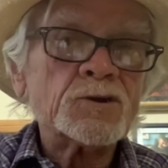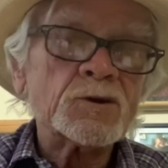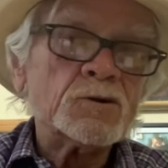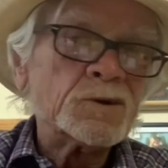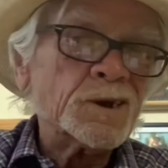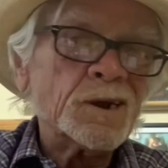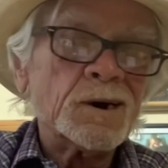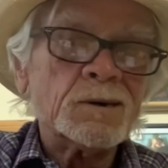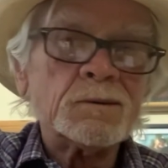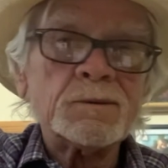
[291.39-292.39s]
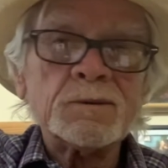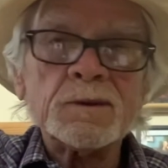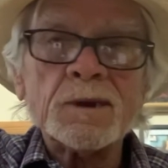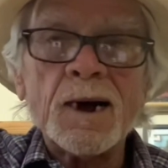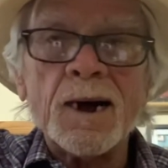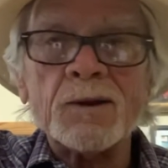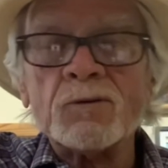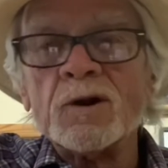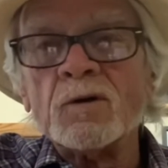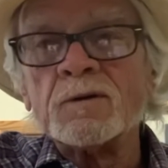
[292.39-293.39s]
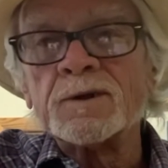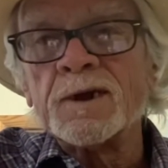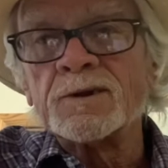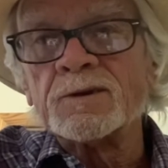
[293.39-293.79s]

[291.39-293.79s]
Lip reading: So I don't know that